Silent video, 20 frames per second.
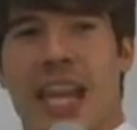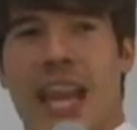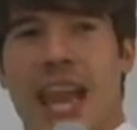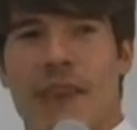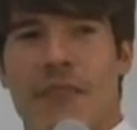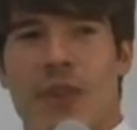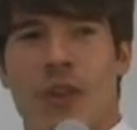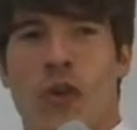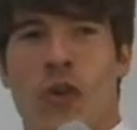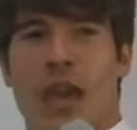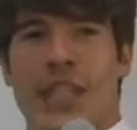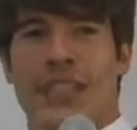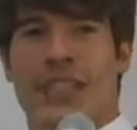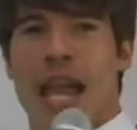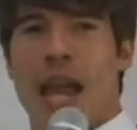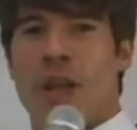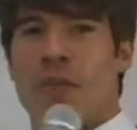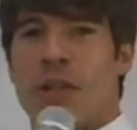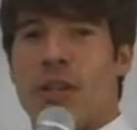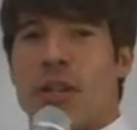Having a great
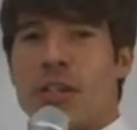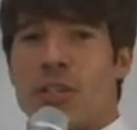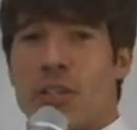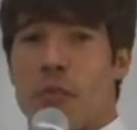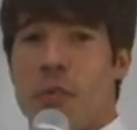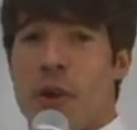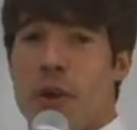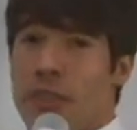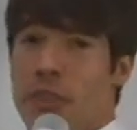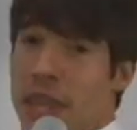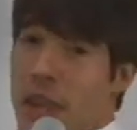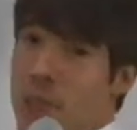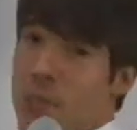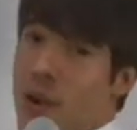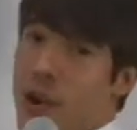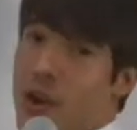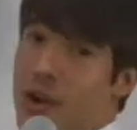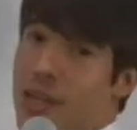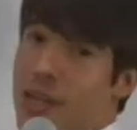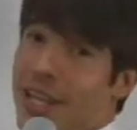time here at your birthday
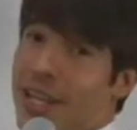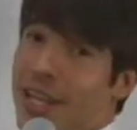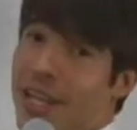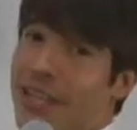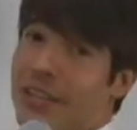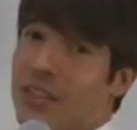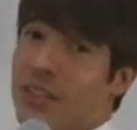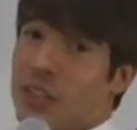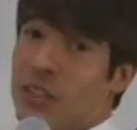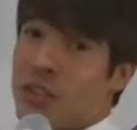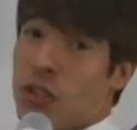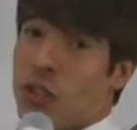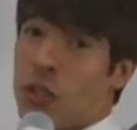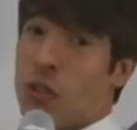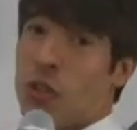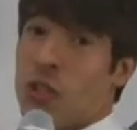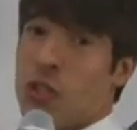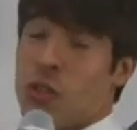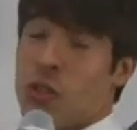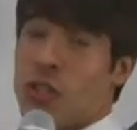party. Sure
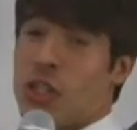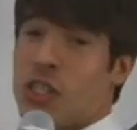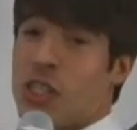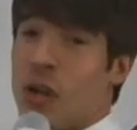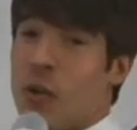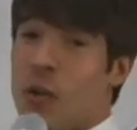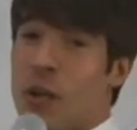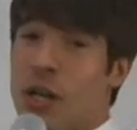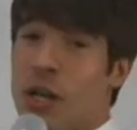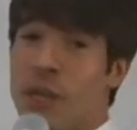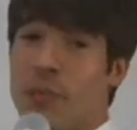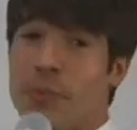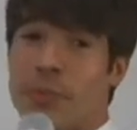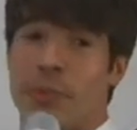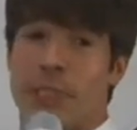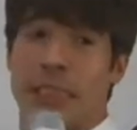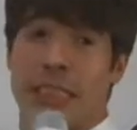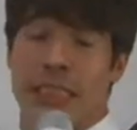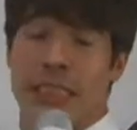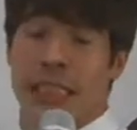wish you would show up.
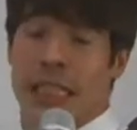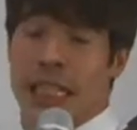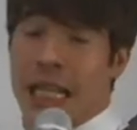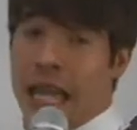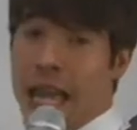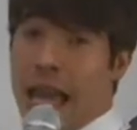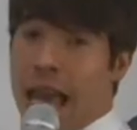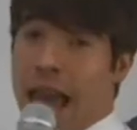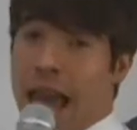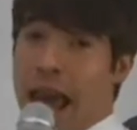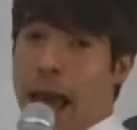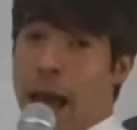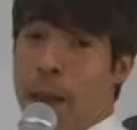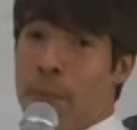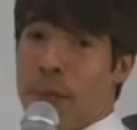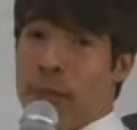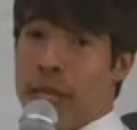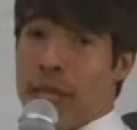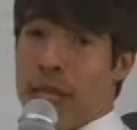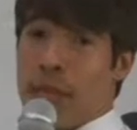
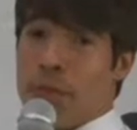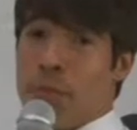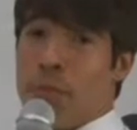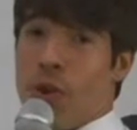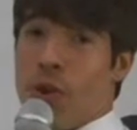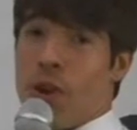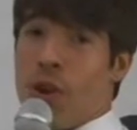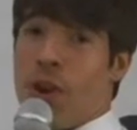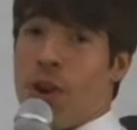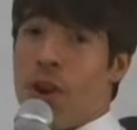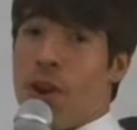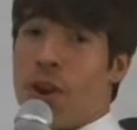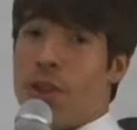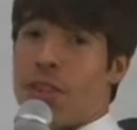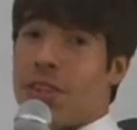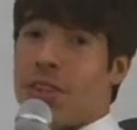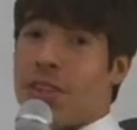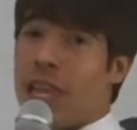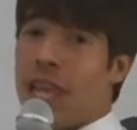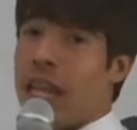Happy
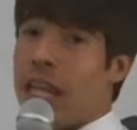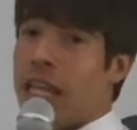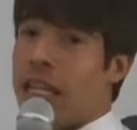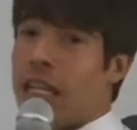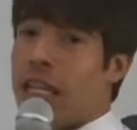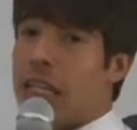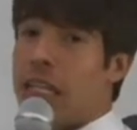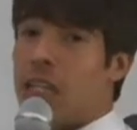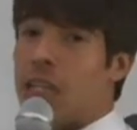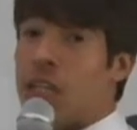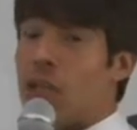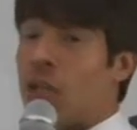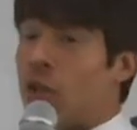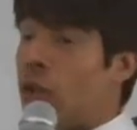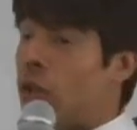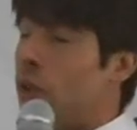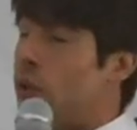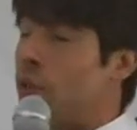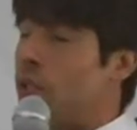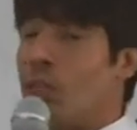birthday
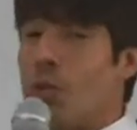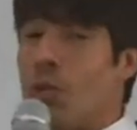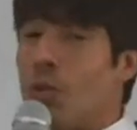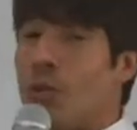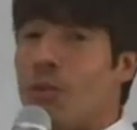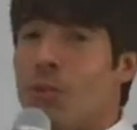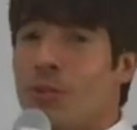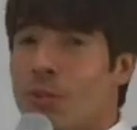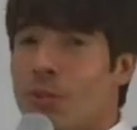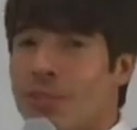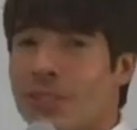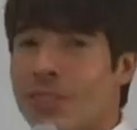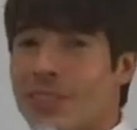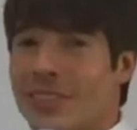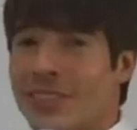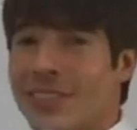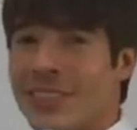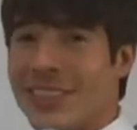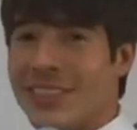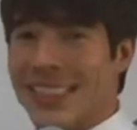to
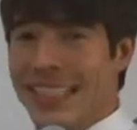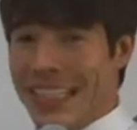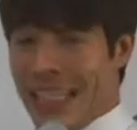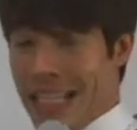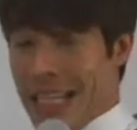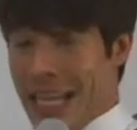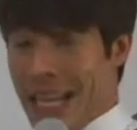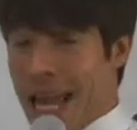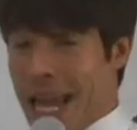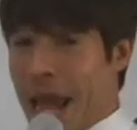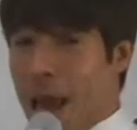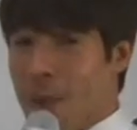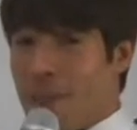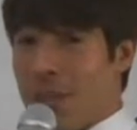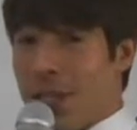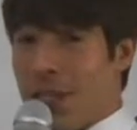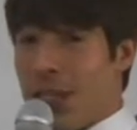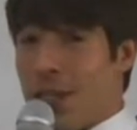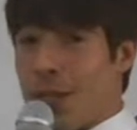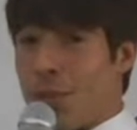you.
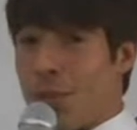Happy